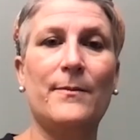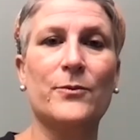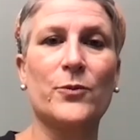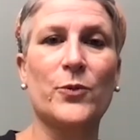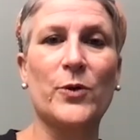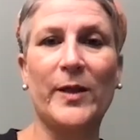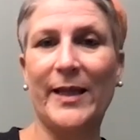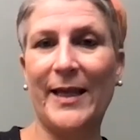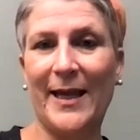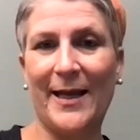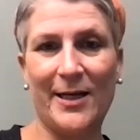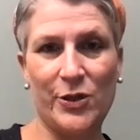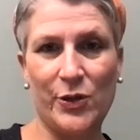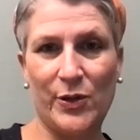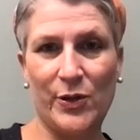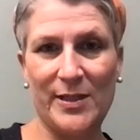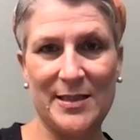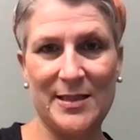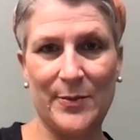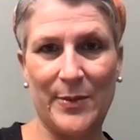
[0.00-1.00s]
really had a
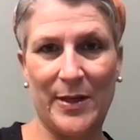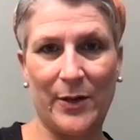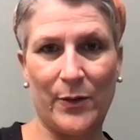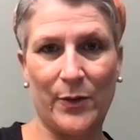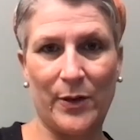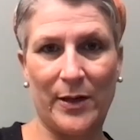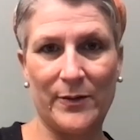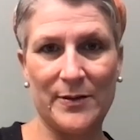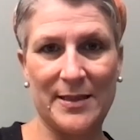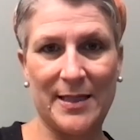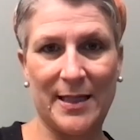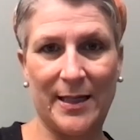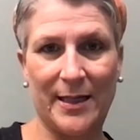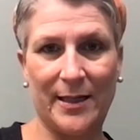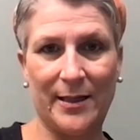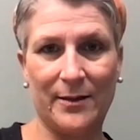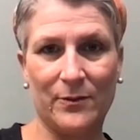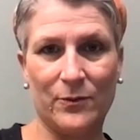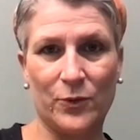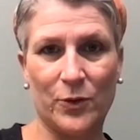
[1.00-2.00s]
choice to make when I was
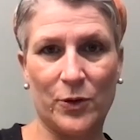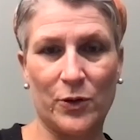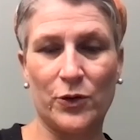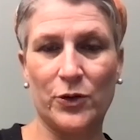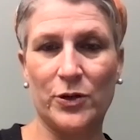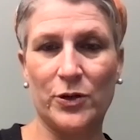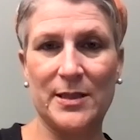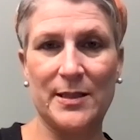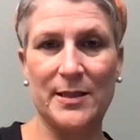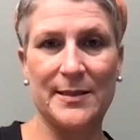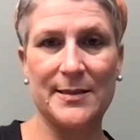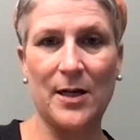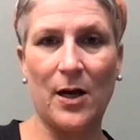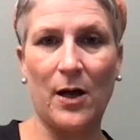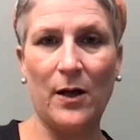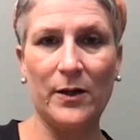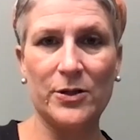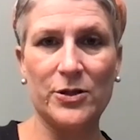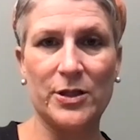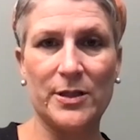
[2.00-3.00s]
getting recruited to these
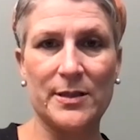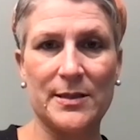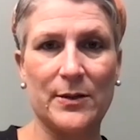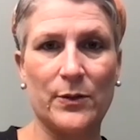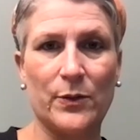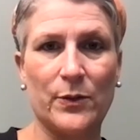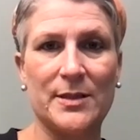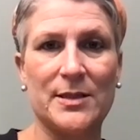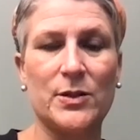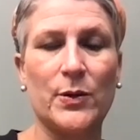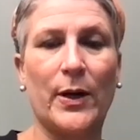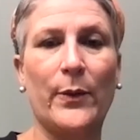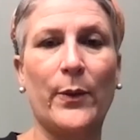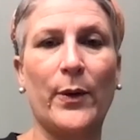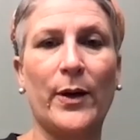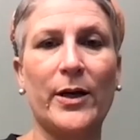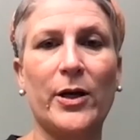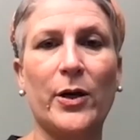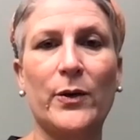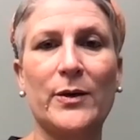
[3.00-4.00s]
colleges. It was, do I
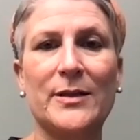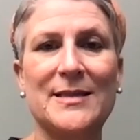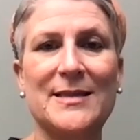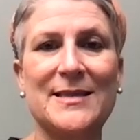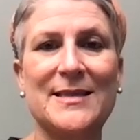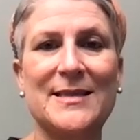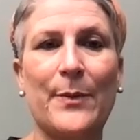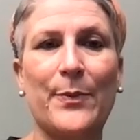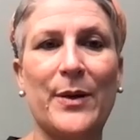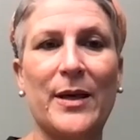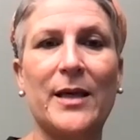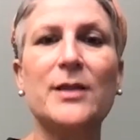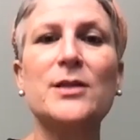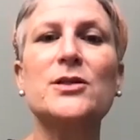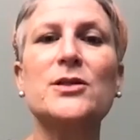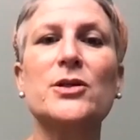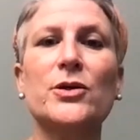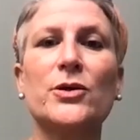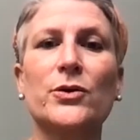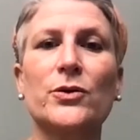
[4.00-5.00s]
want to go and step
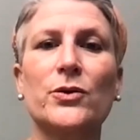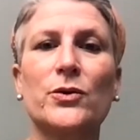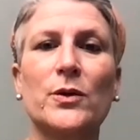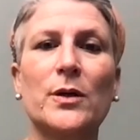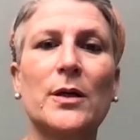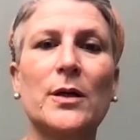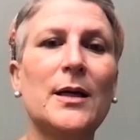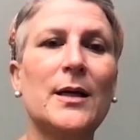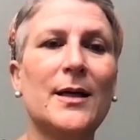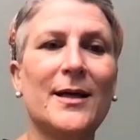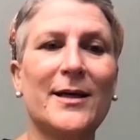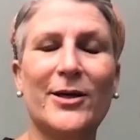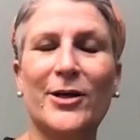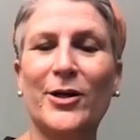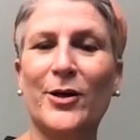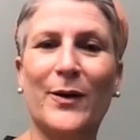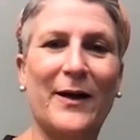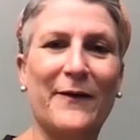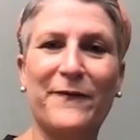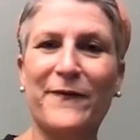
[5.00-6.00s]
into,
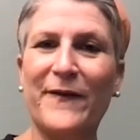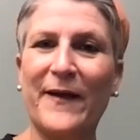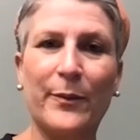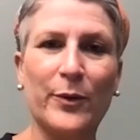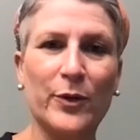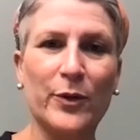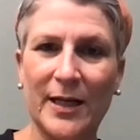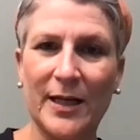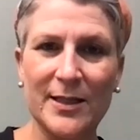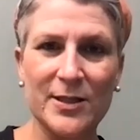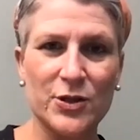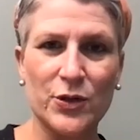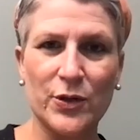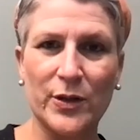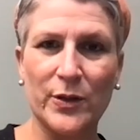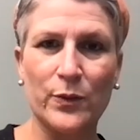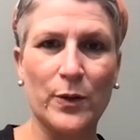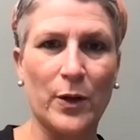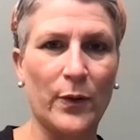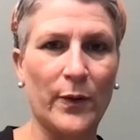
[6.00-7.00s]
a fabled
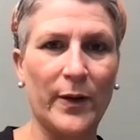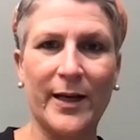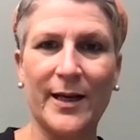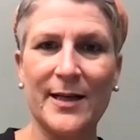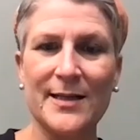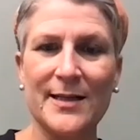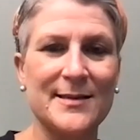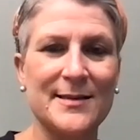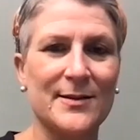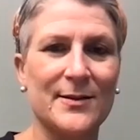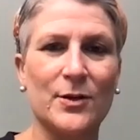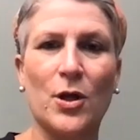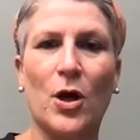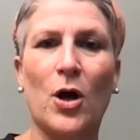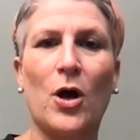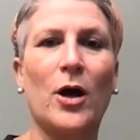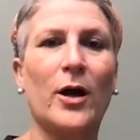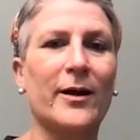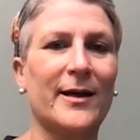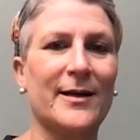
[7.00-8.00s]
history? Rowing has
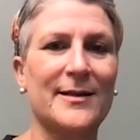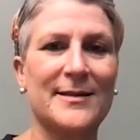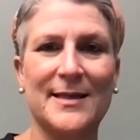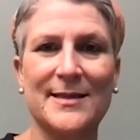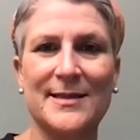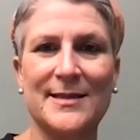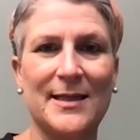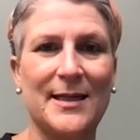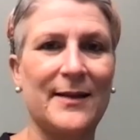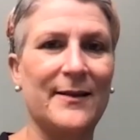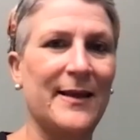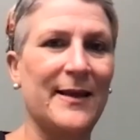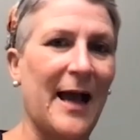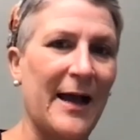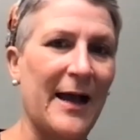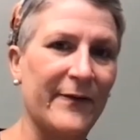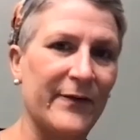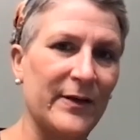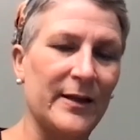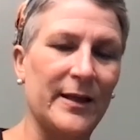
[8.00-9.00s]
long existed in the
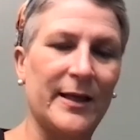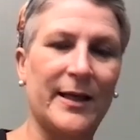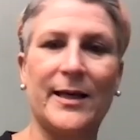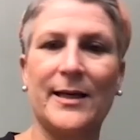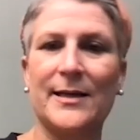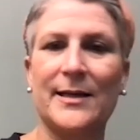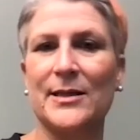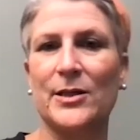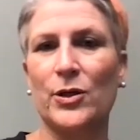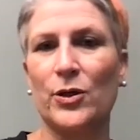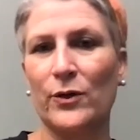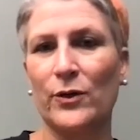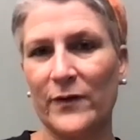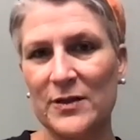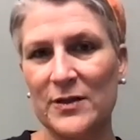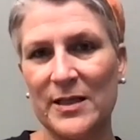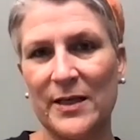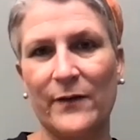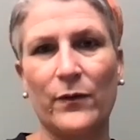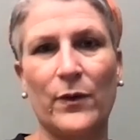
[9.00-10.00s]
Ivy Leagues at
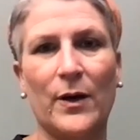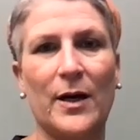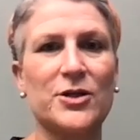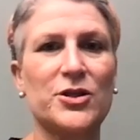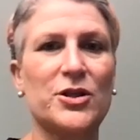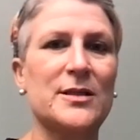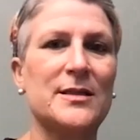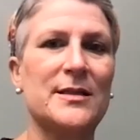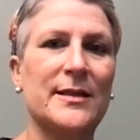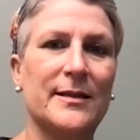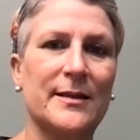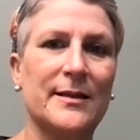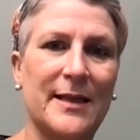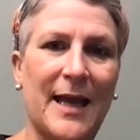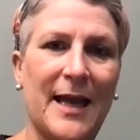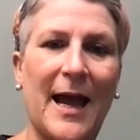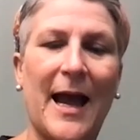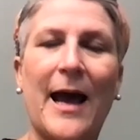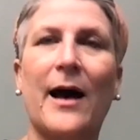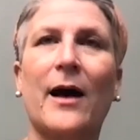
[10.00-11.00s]
University of Washington,
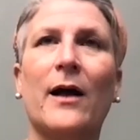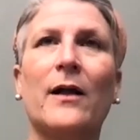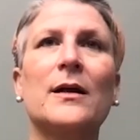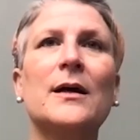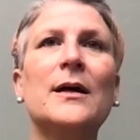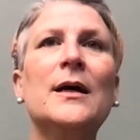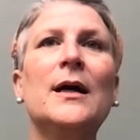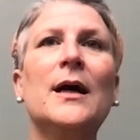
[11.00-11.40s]
Cal,